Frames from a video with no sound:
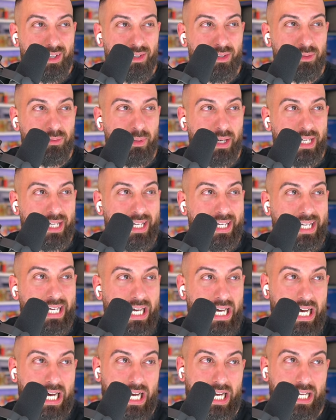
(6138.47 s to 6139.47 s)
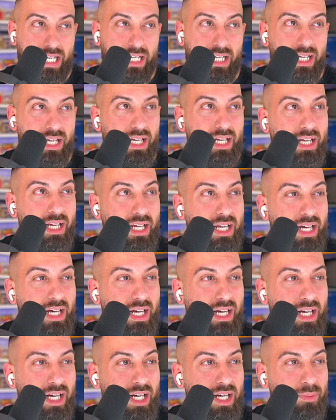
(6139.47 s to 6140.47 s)
Oh my god.
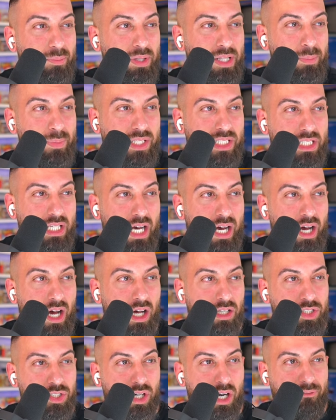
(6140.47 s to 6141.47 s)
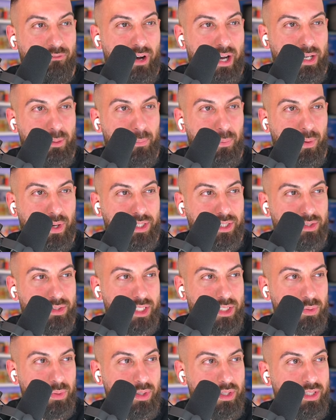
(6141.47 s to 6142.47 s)
Um, let me see. I, will try to find a price on
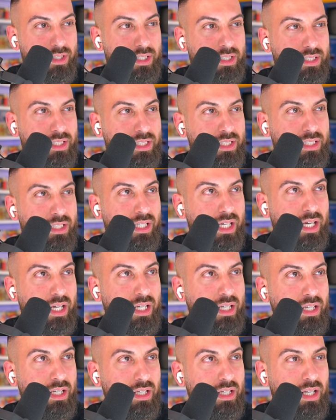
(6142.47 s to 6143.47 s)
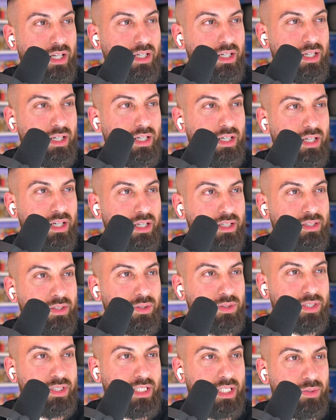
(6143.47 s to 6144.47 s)
this one in a second.
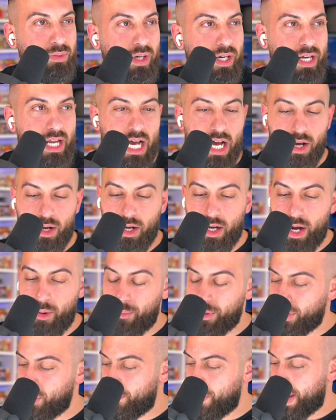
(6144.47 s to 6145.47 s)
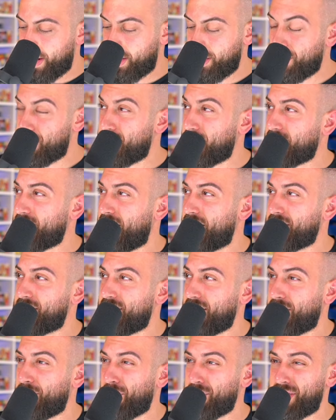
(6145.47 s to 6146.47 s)
Don't see it right now. I'm gonna go back in and check that in a
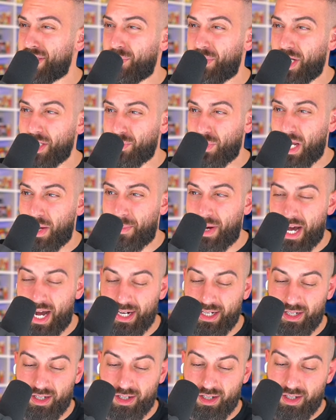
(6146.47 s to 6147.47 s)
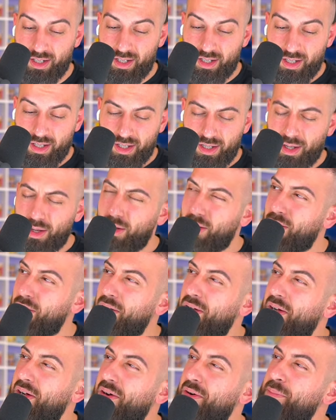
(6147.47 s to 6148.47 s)
second. Let's see what else we got behind here.
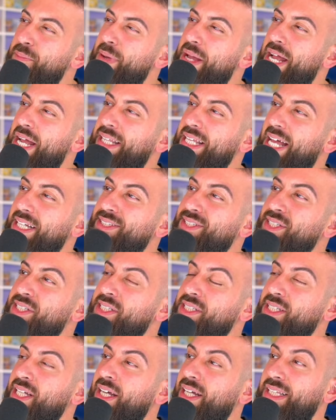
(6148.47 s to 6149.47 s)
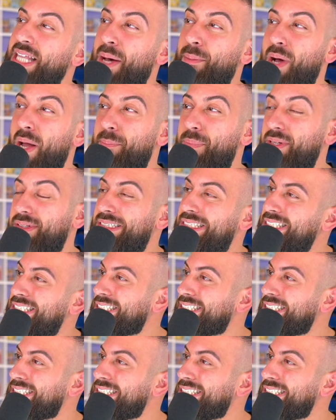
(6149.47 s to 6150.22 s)
Oh man, that's sick. That might be.